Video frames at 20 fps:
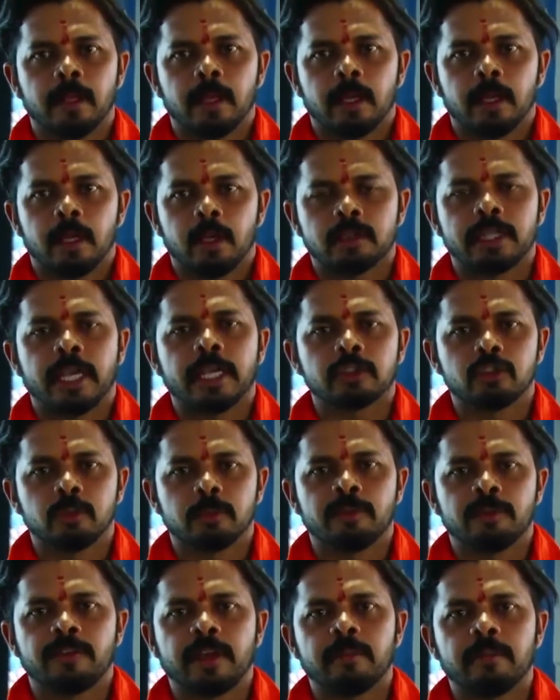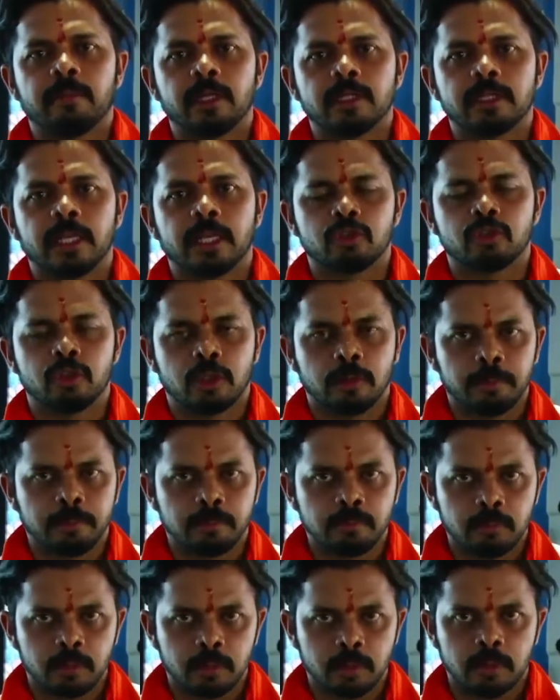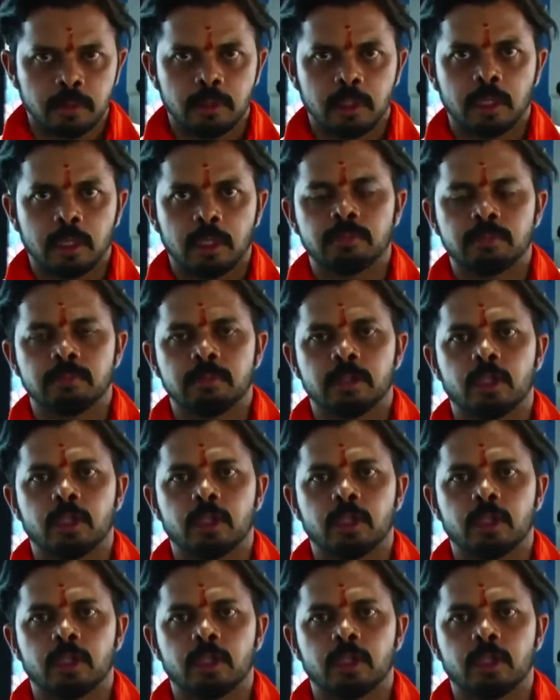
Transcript: you know, thanks to my family, thanks to the, uh,